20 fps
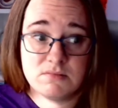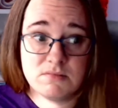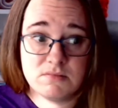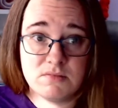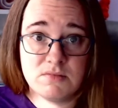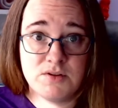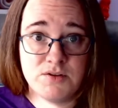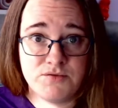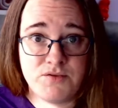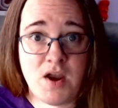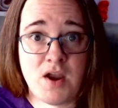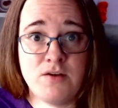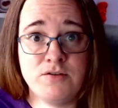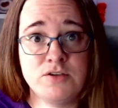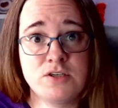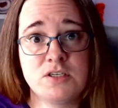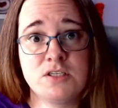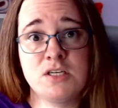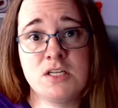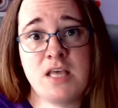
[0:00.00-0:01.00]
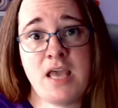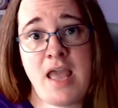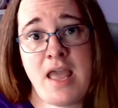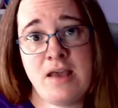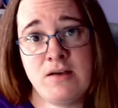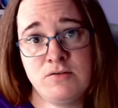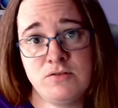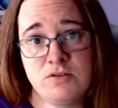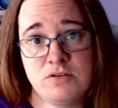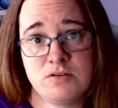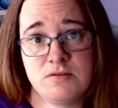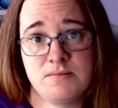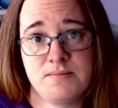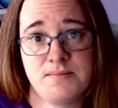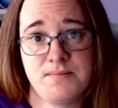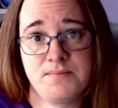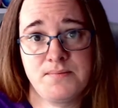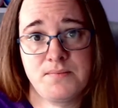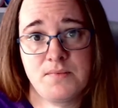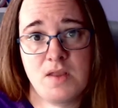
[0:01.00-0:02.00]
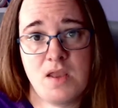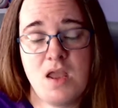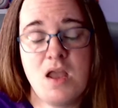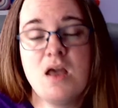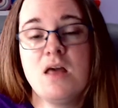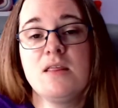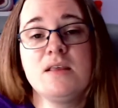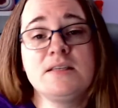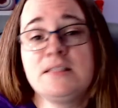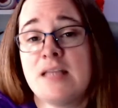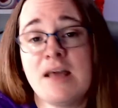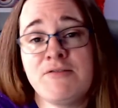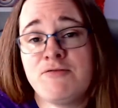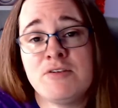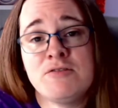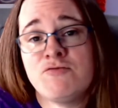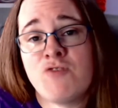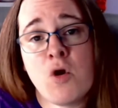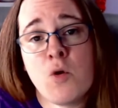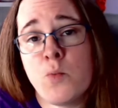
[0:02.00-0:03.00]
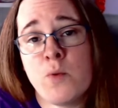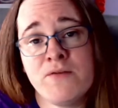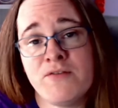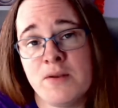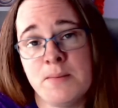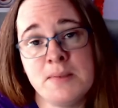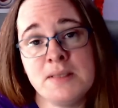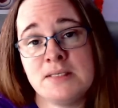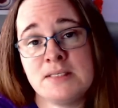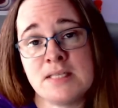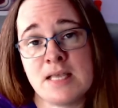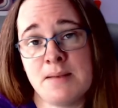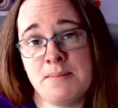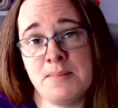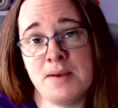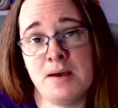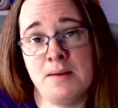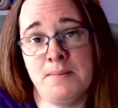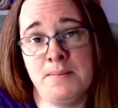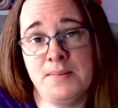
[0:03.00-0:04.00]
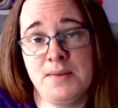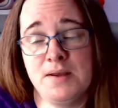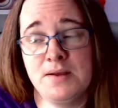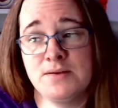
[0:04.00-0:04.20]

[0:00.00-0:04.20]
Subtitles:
the road to the house. There's nothing wrong with him, is there, Mum?"